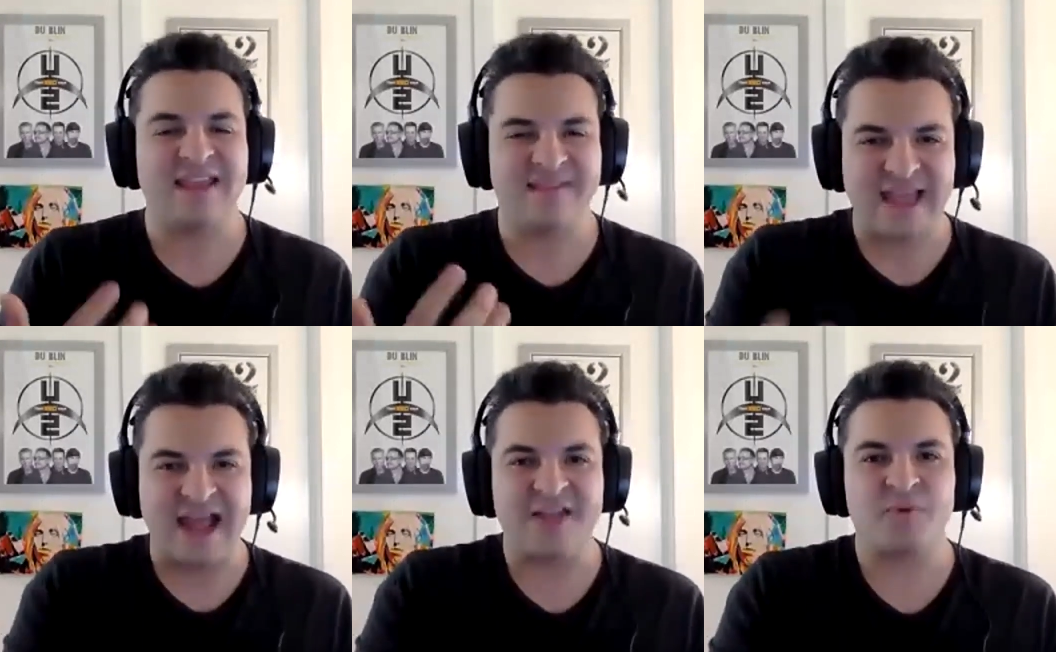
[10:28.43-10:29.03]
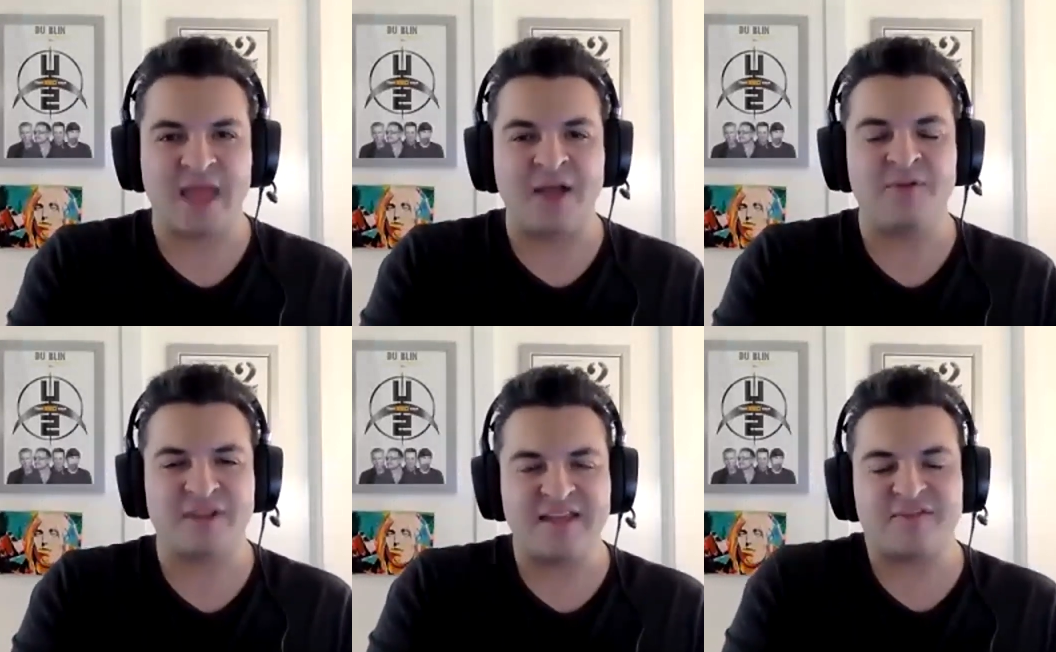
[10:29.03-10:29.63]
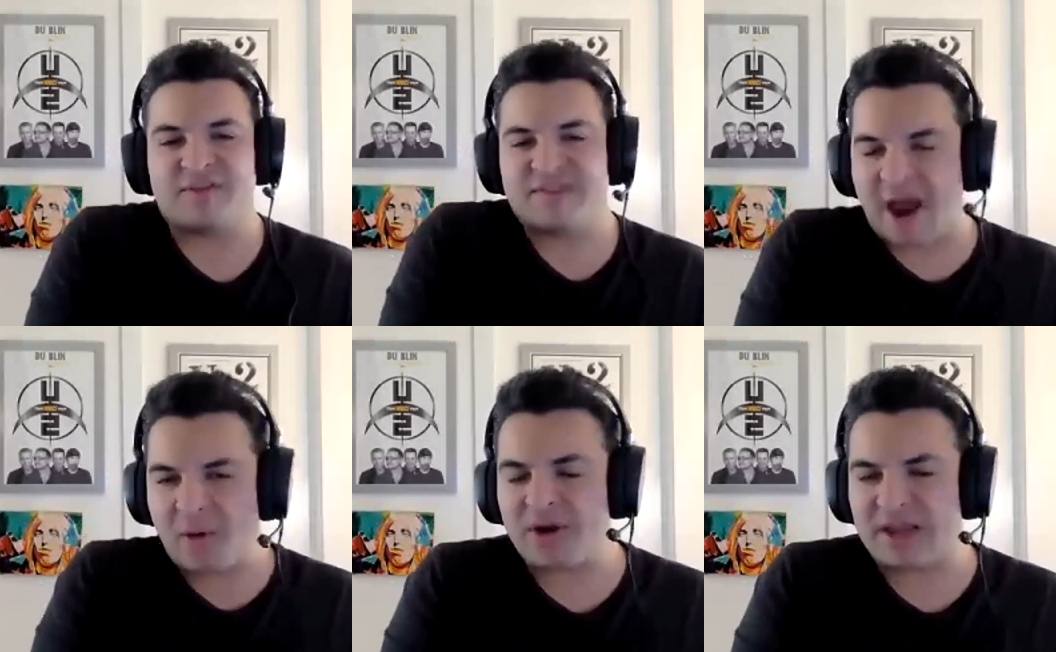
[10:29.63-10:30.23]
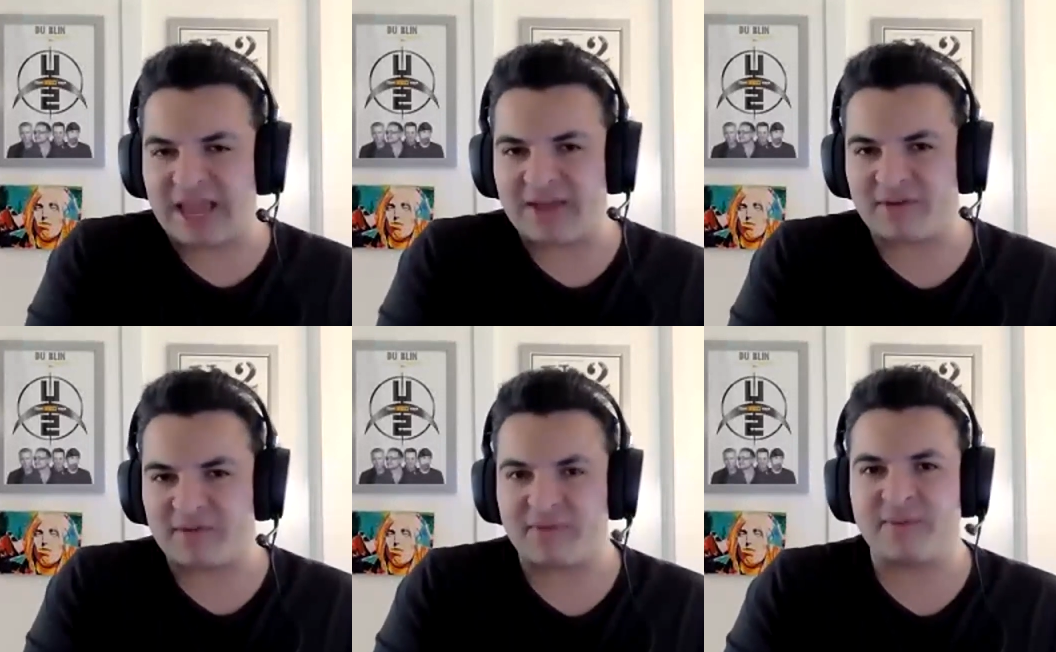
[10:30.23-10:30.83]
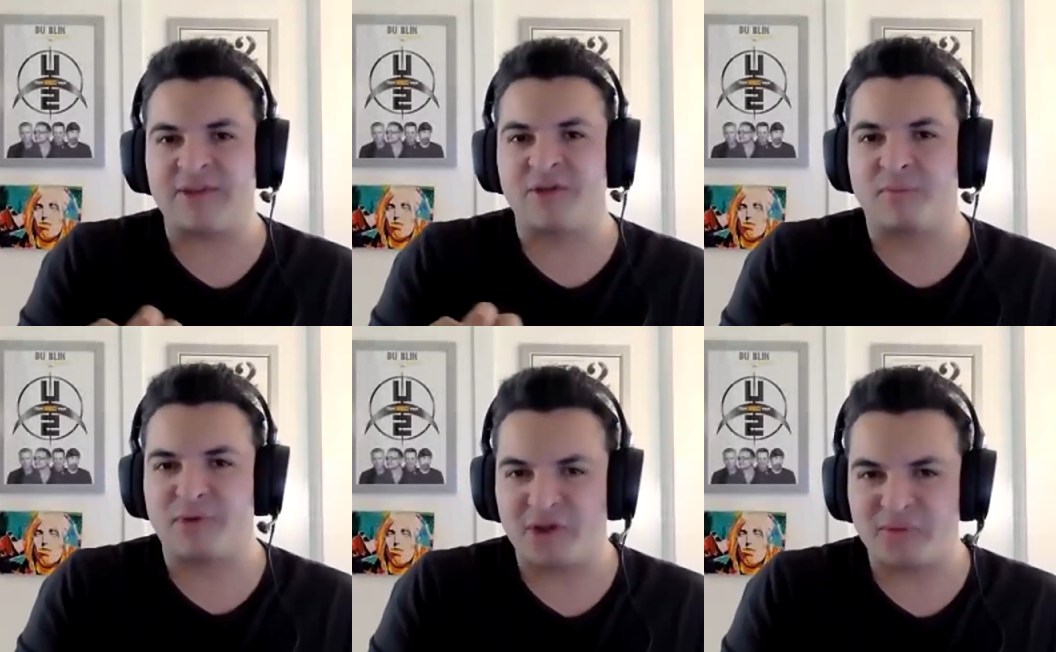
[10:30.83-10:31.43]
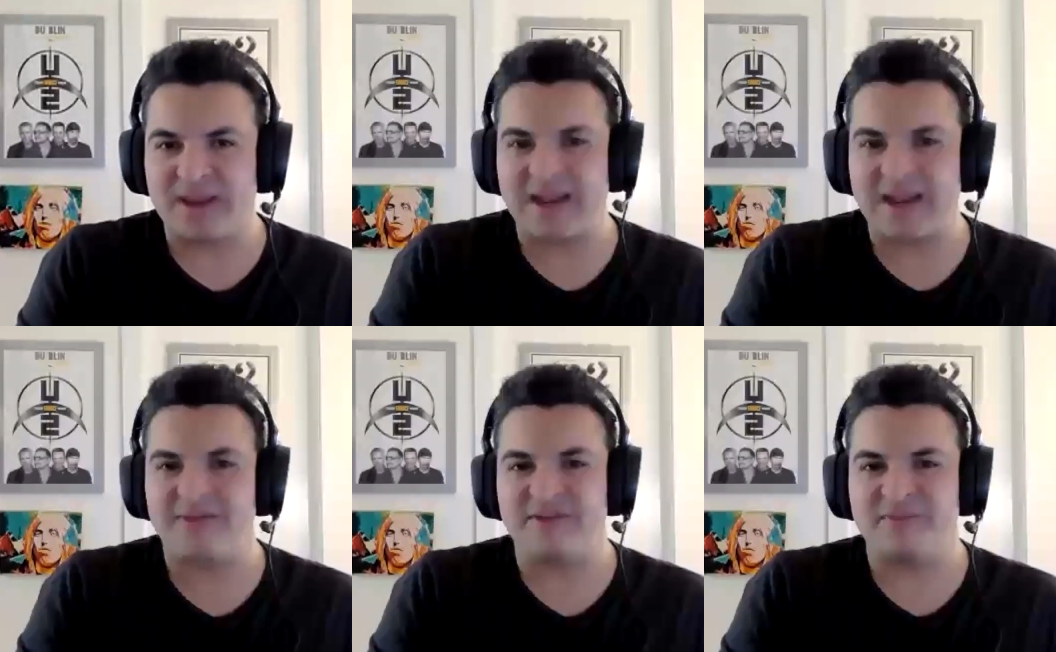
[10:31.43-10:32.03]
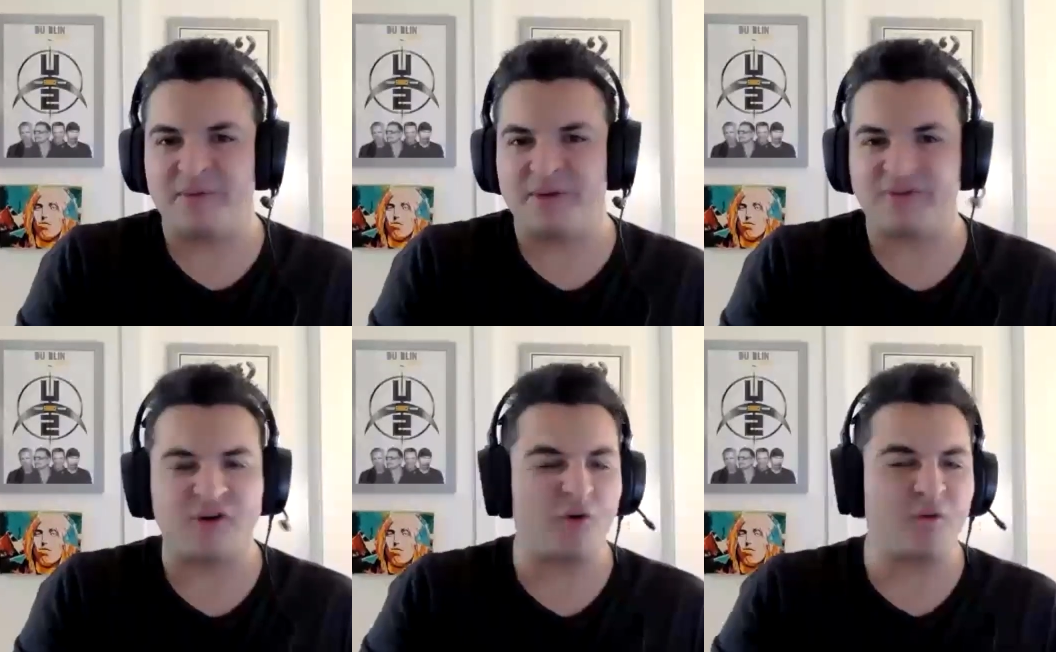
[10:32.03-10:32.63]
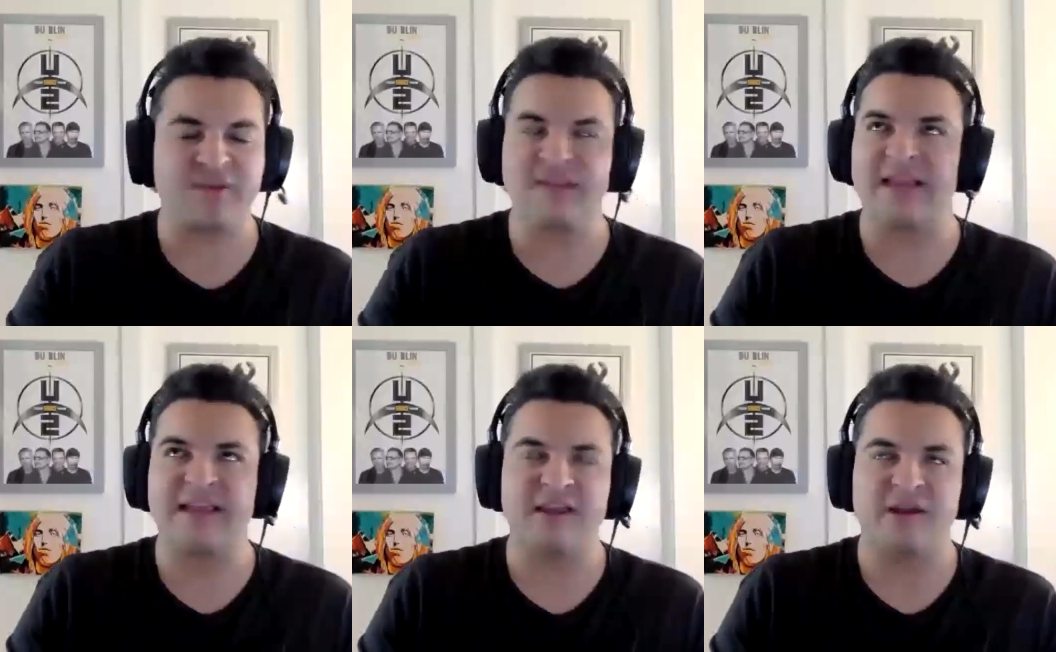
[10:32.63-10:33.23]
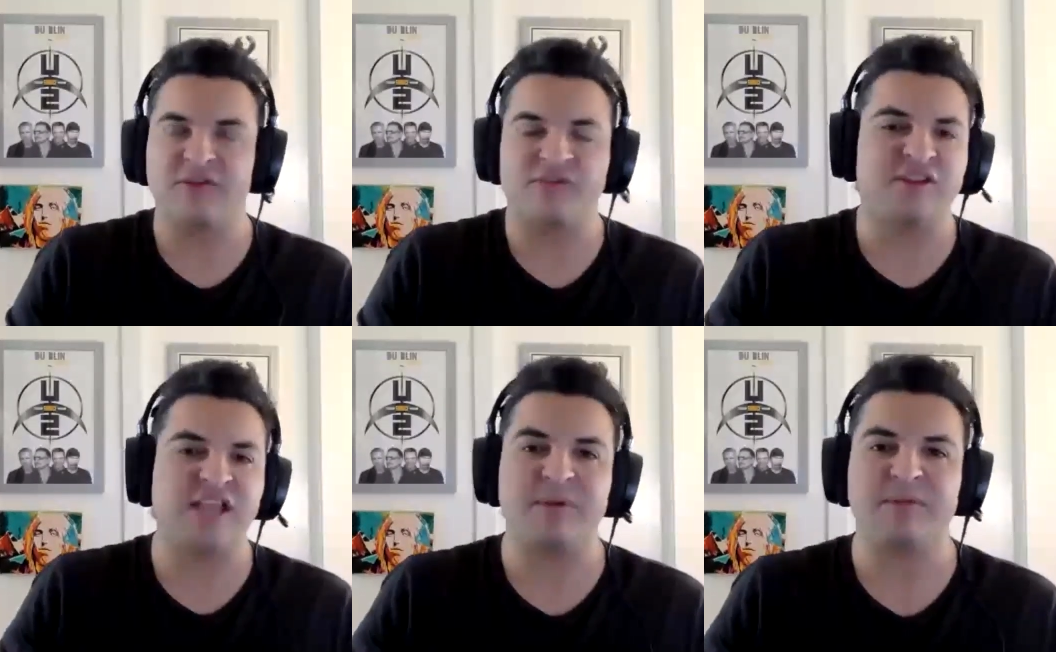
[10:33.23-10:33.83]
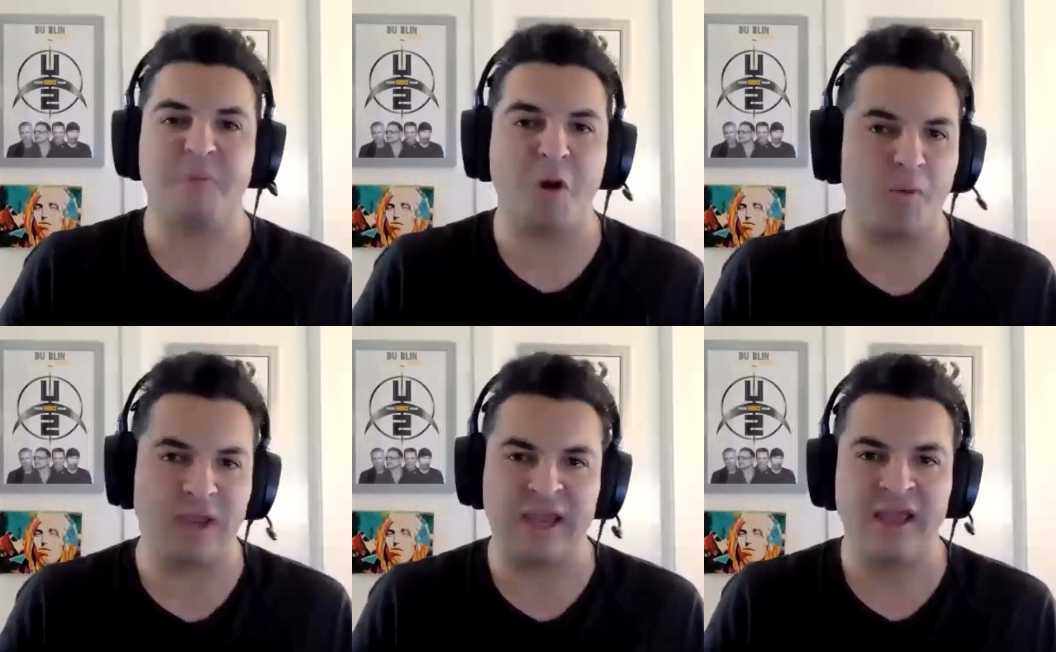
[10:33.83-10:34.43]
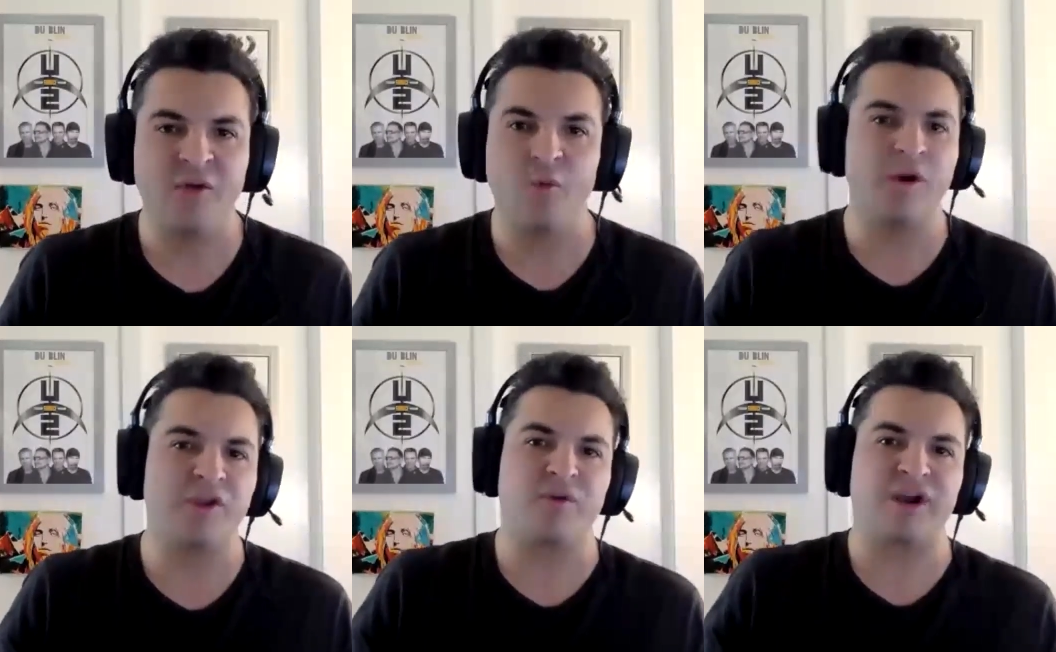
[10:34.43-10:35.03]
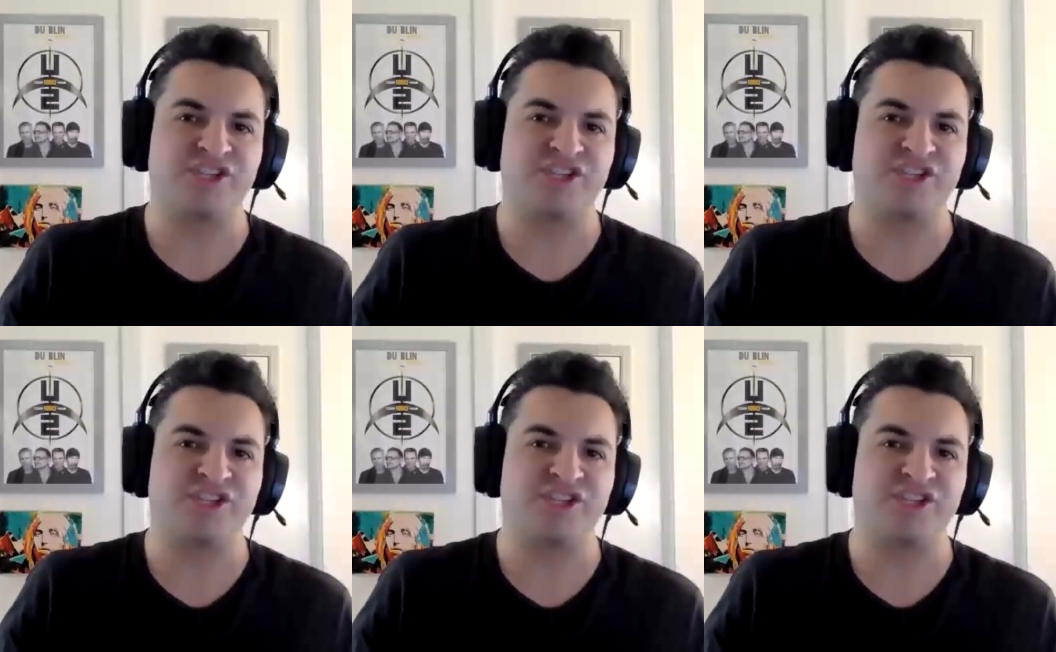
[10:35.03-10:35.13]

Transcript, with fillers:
Speaker 1: Is that where the, I was gonna ask you? Is that where it came from? From like your Broadway kind of inspiration, or was it like you know you saw David Bowie when you were a